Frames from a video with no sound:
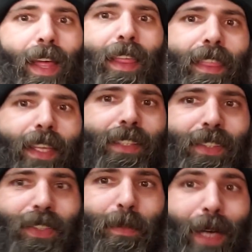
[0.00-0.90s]
This
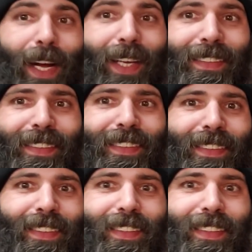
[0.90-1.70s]
toolbox